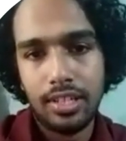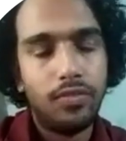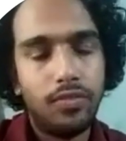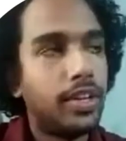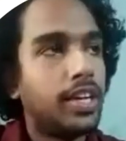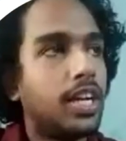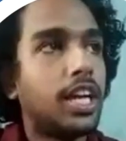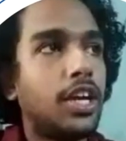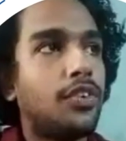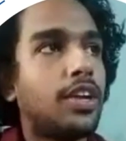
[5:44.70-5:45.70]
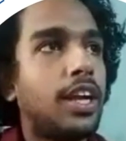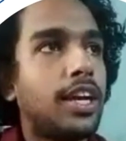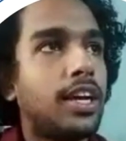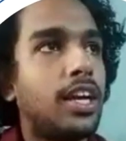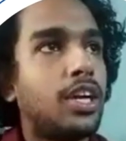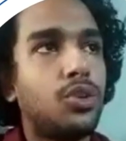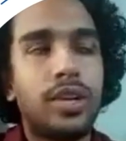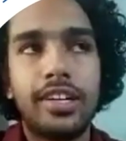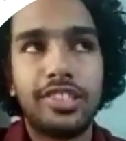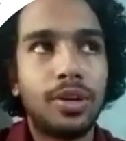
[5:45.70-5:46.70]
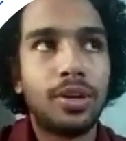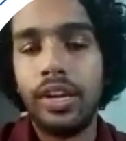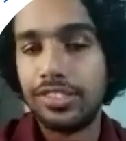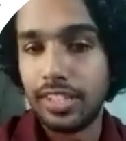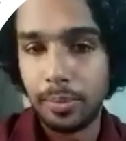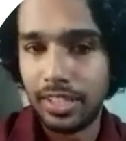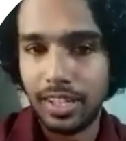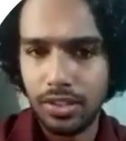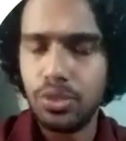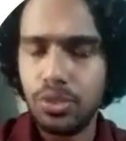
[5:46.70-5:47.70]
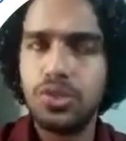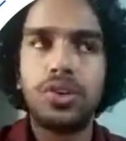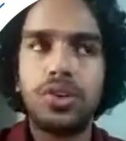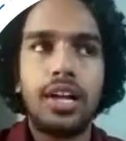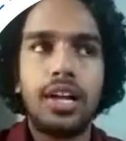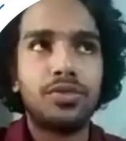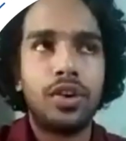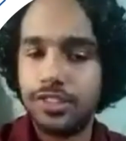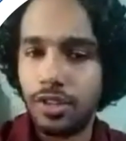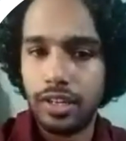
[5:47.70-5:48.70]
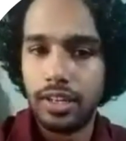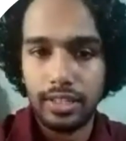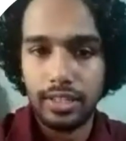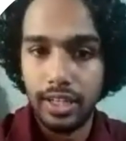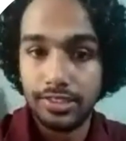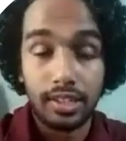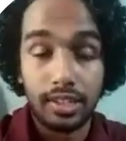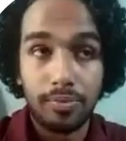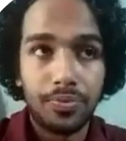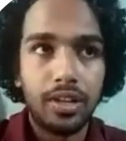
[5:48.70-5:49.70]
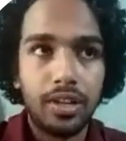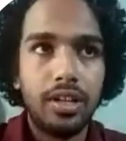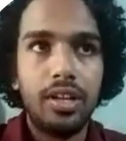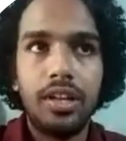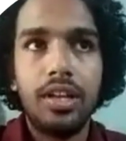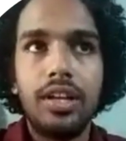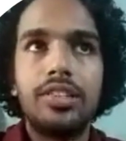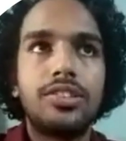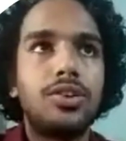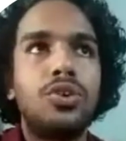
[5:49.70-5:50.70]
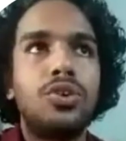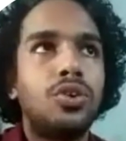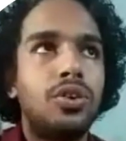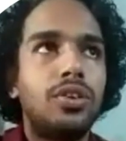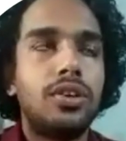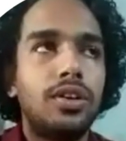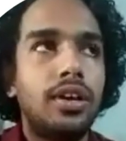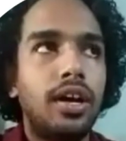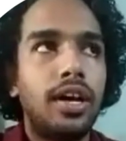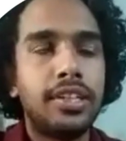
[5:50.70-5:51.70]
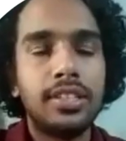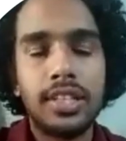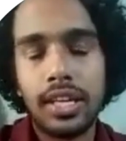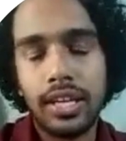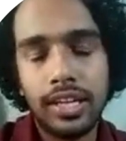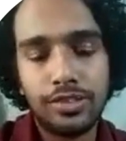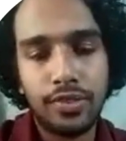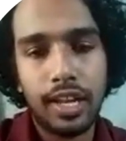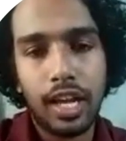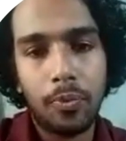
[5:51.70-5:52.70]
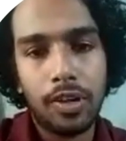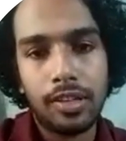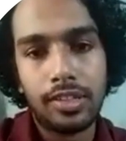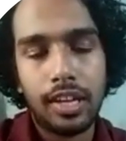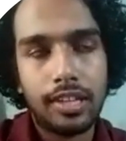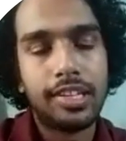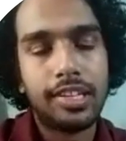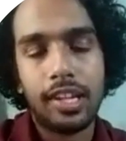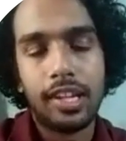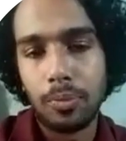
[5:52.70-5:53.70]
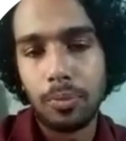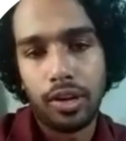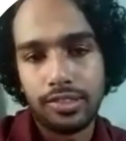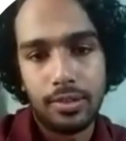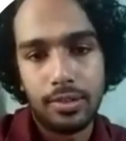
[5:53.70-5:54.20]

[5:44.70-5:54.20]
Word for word: We can give credit card to the customer who needs debit card. You should ask what's their needs are. So asking their needs will help us sell the products.